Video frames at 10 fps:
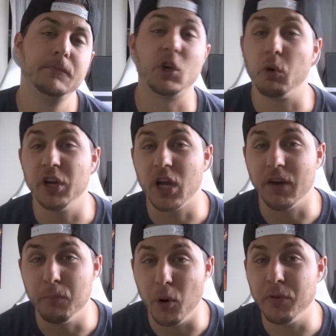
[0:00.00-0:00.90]
So we're gonna
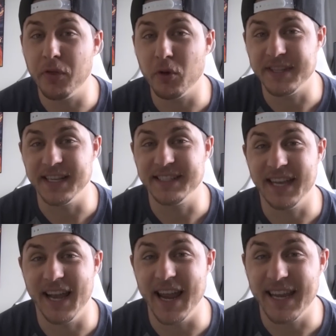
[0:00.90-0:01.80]
cover both of those things
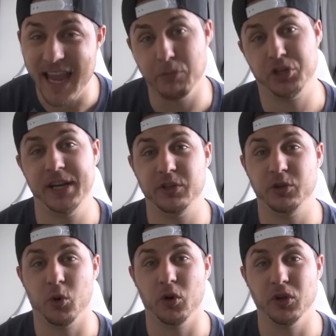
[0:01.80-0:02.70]
today, camera shake
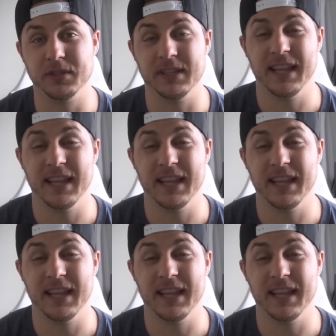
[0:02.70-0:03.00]
tutorials.